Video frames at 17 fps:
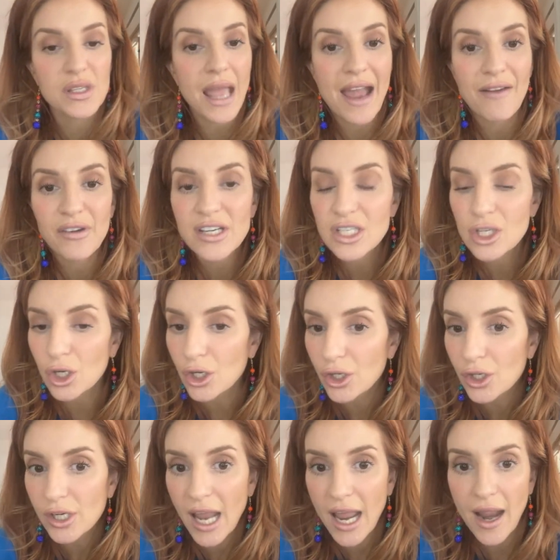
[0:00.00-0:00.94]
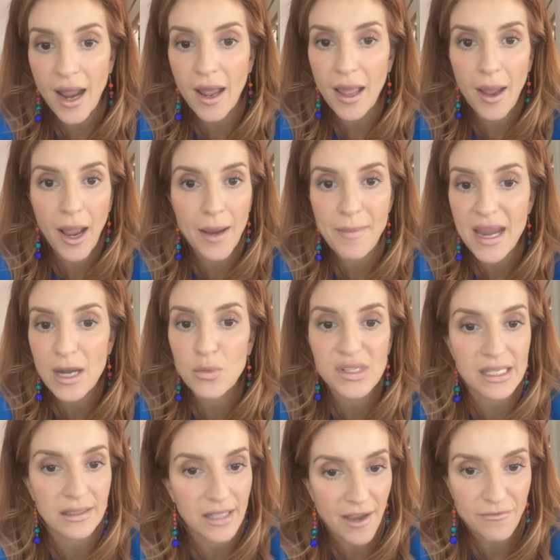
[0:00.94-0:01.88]
every turn I made
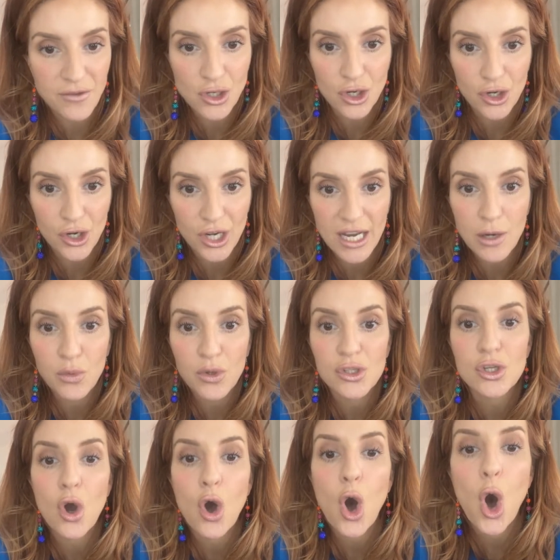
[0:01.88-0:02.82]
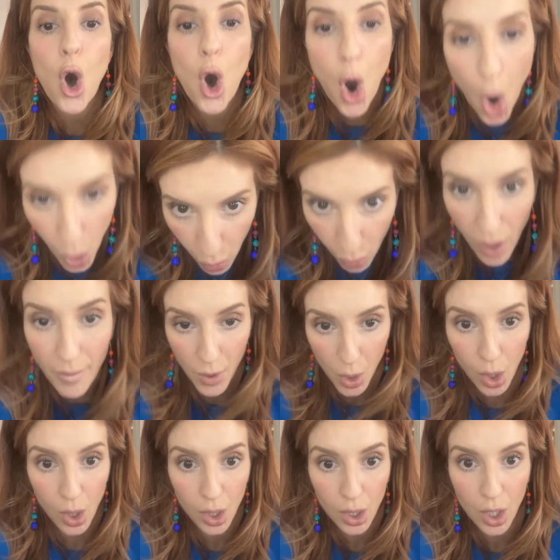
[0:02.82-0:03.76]
was a left turn. It was
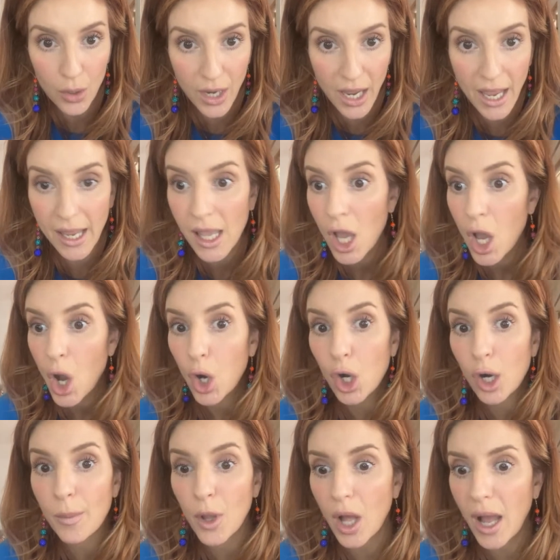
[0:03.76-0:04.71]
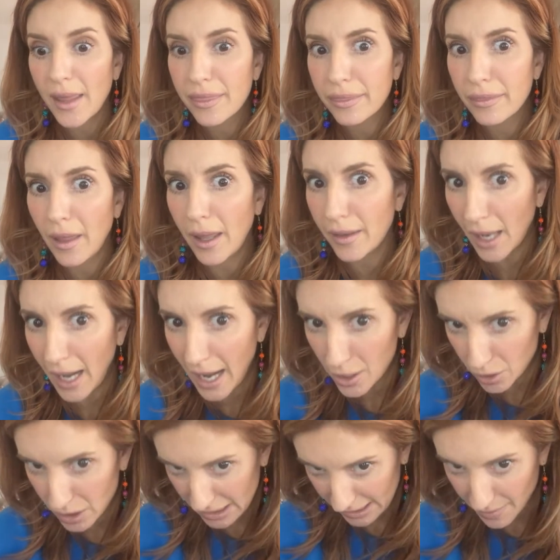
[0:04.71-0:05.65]
horrible. Okay. Horrible. I had
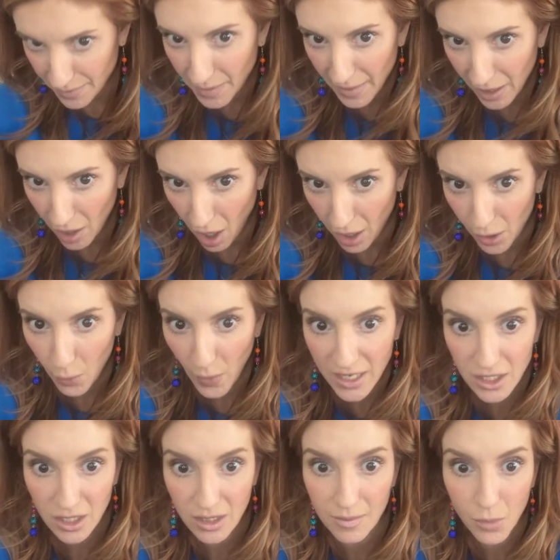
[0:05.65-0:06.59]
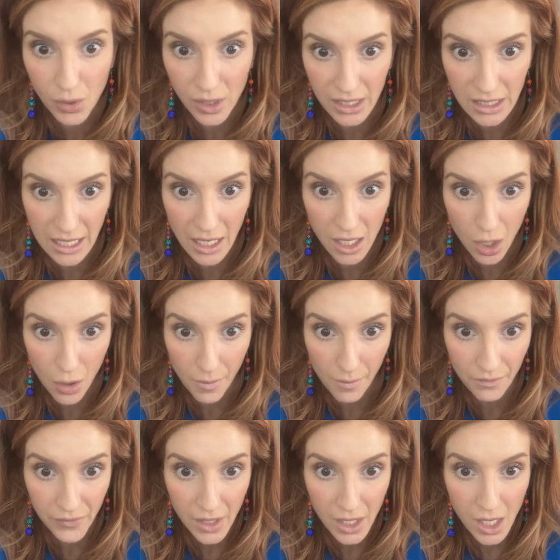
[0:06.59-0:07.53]
to sleep in my car and wait till the morning to get home.